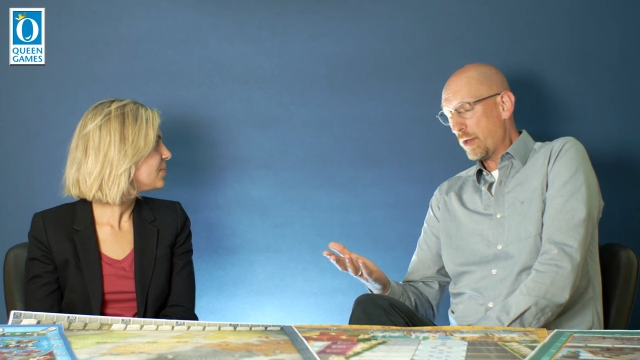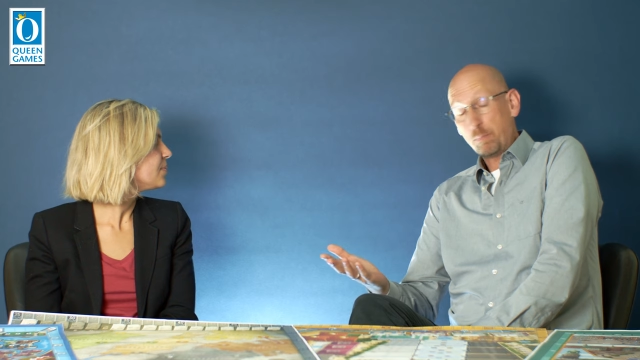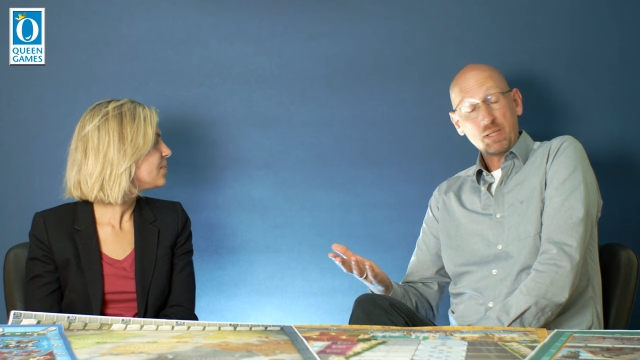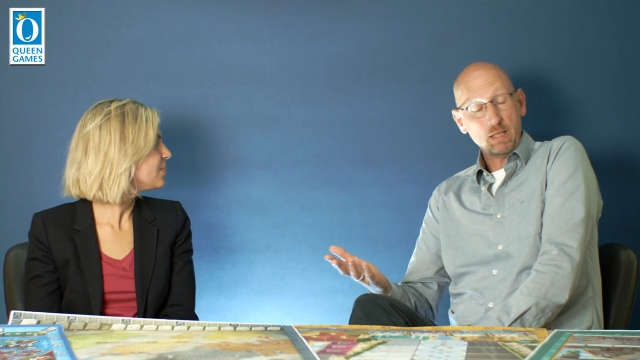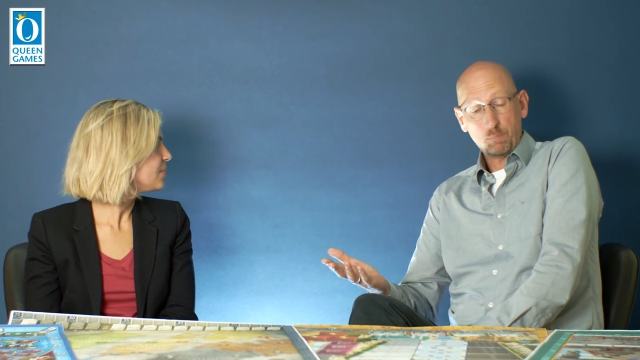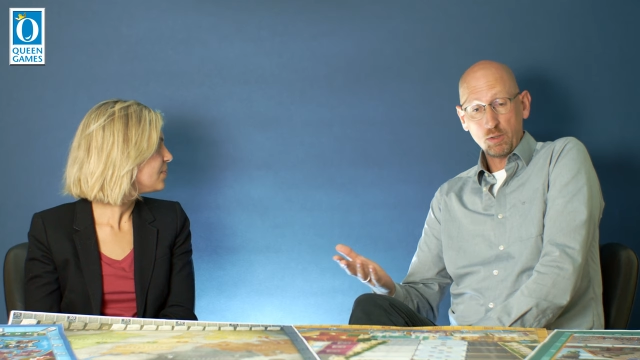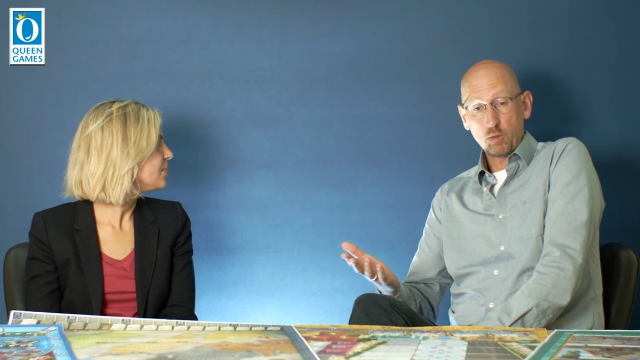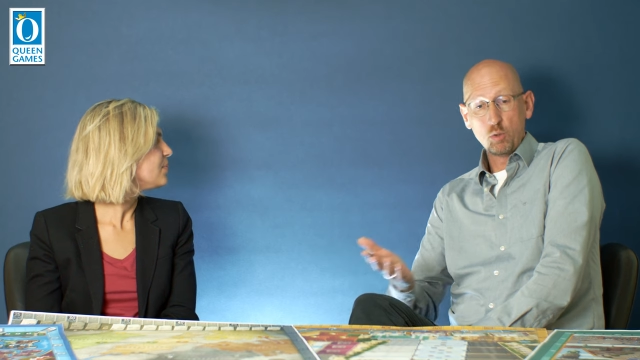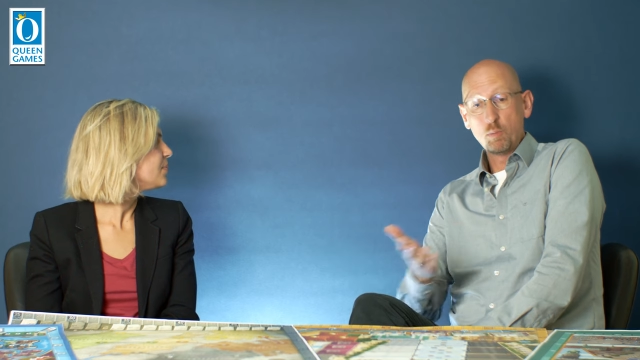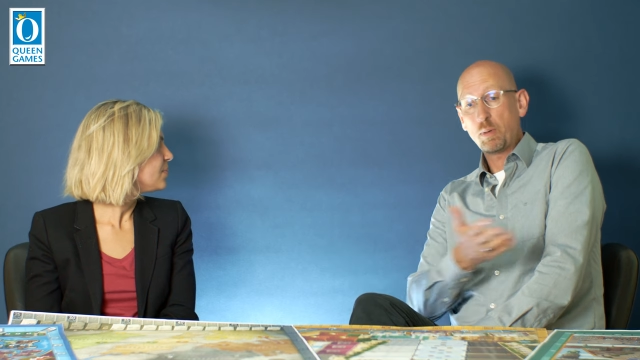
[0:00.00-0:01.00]
Speaker 1: the people
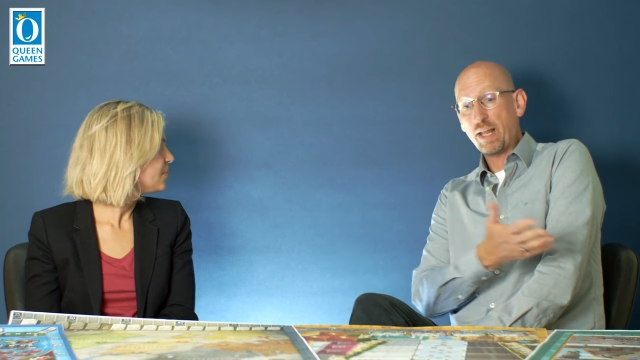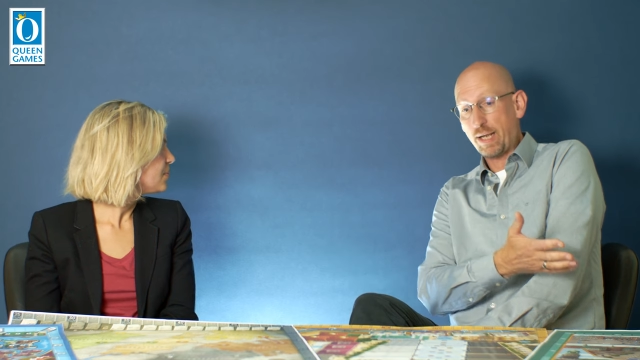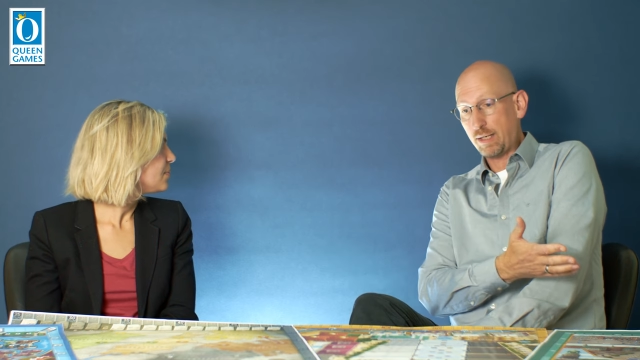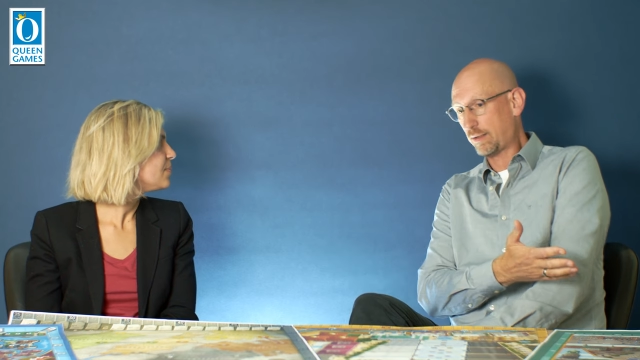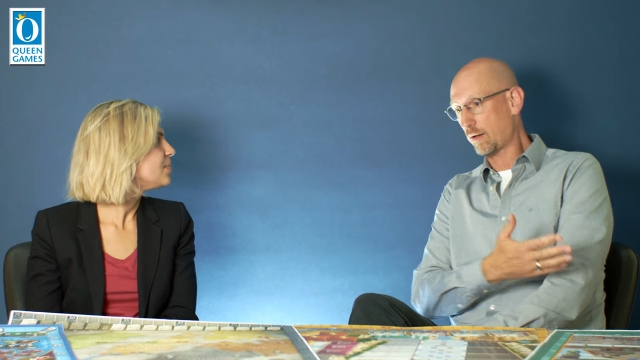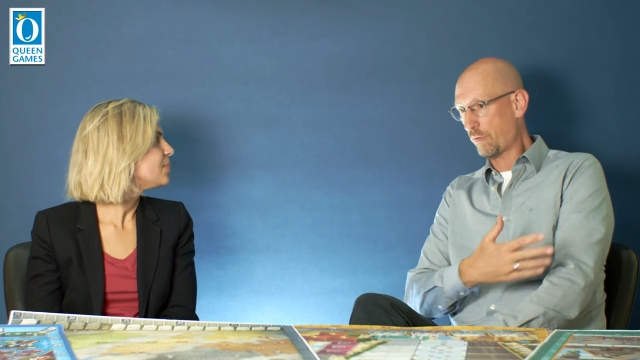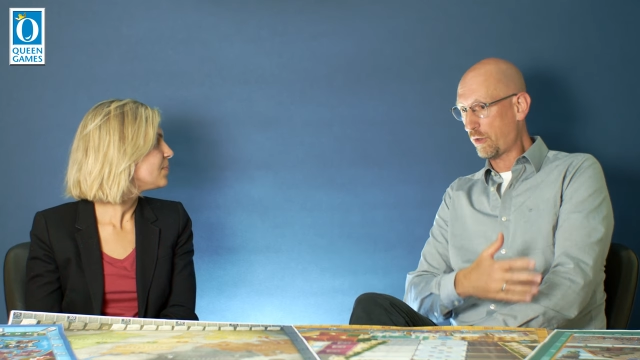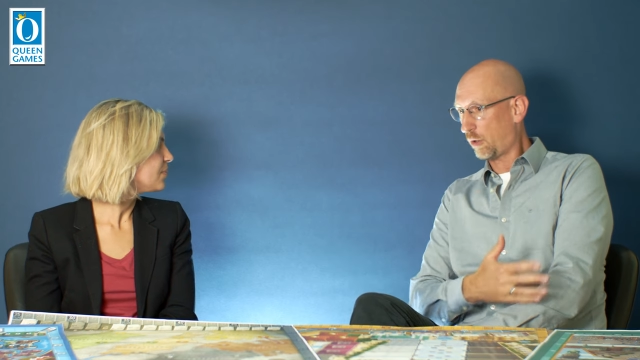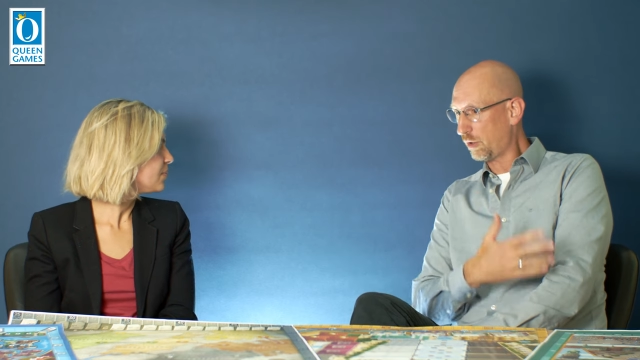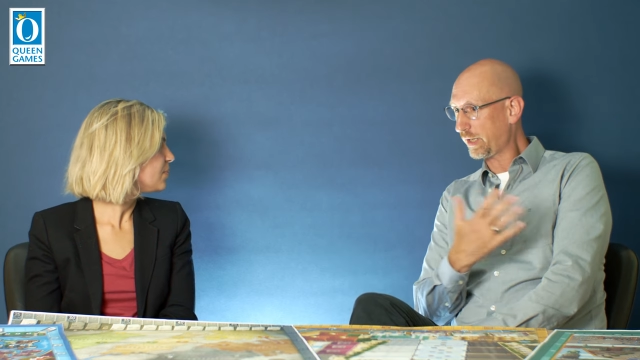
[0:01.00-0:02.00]
who played the
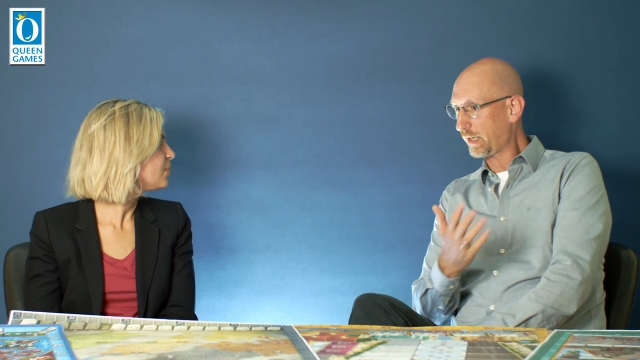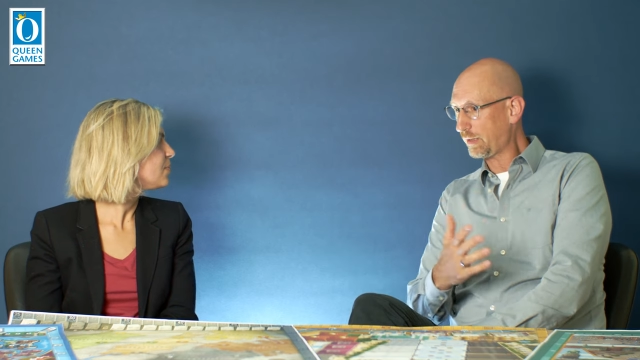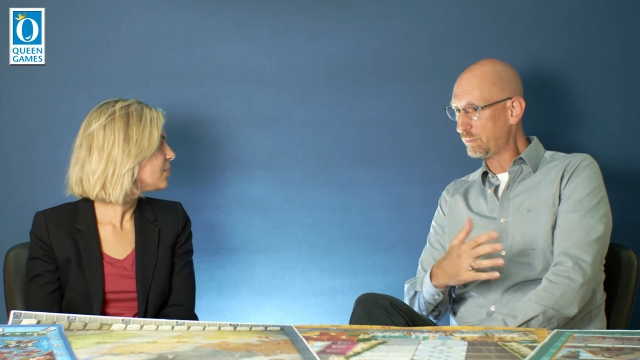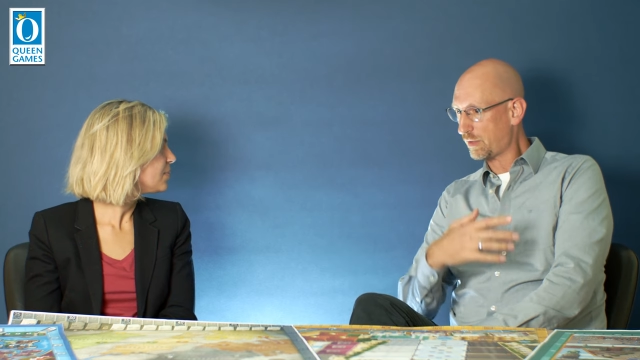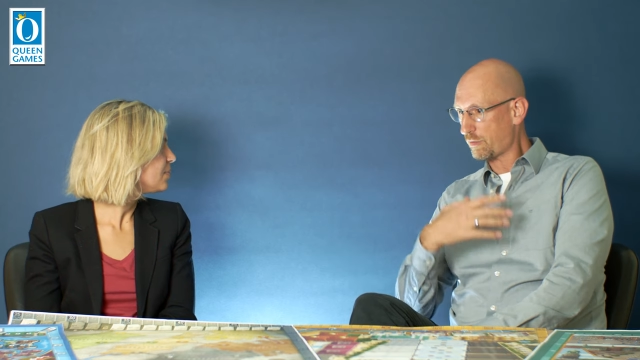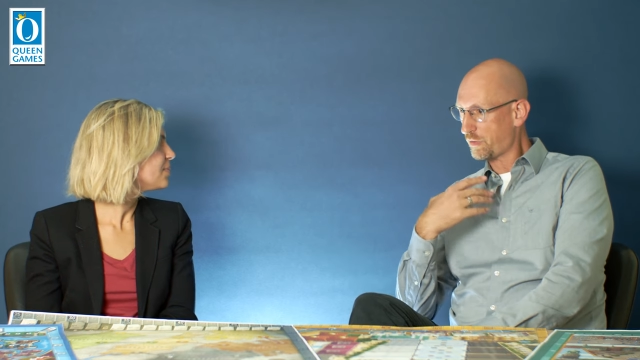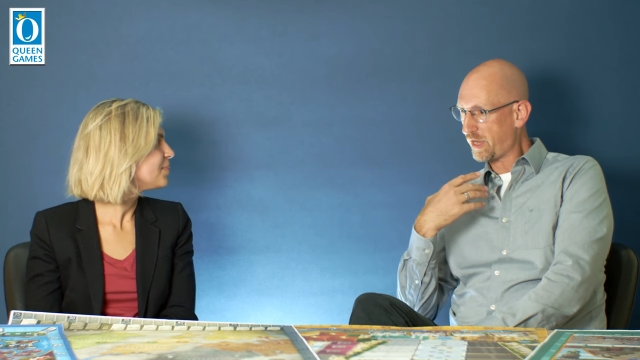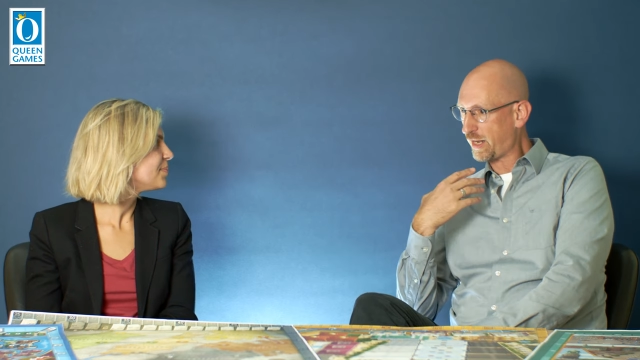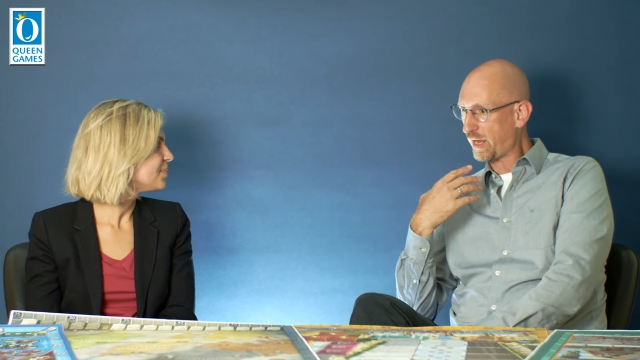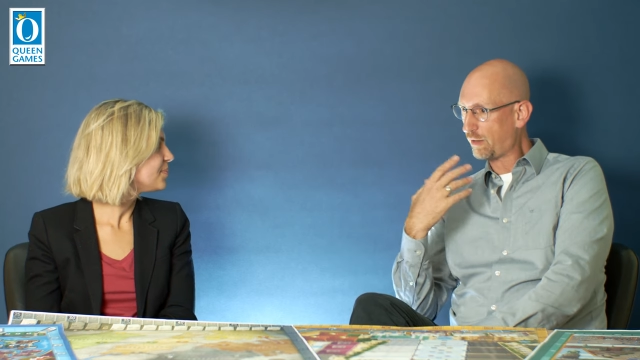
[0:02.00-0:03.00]
older games
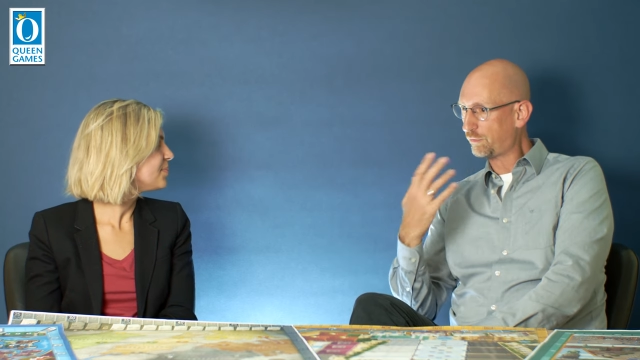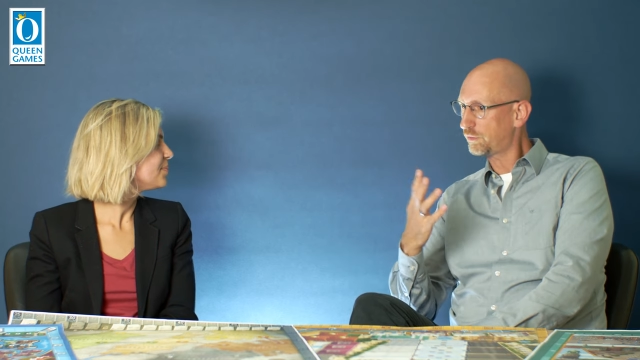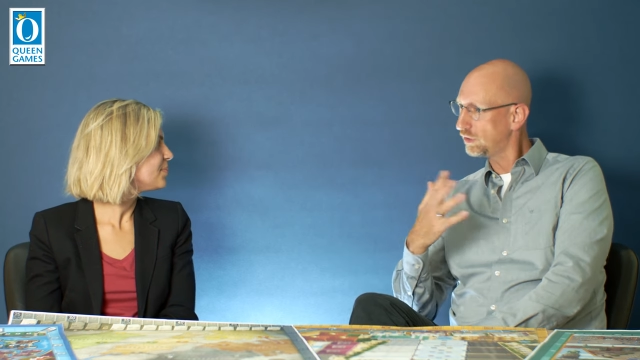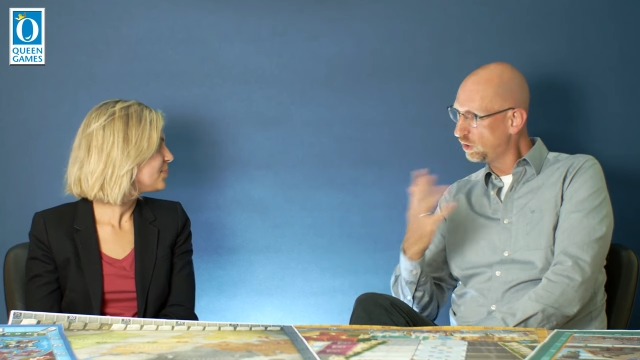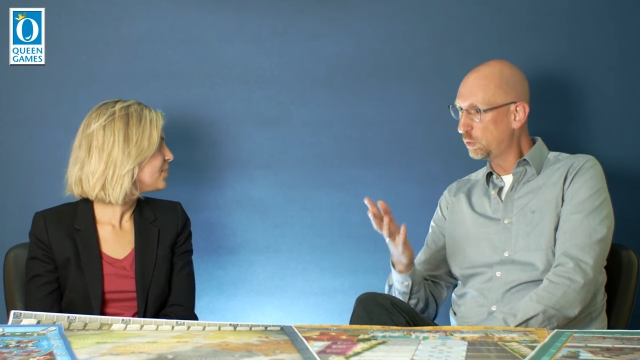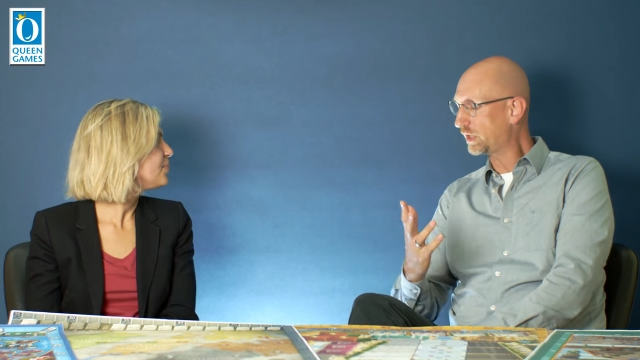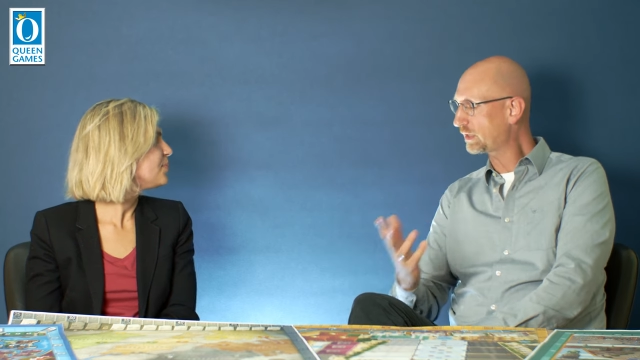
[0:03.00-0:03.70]
they have new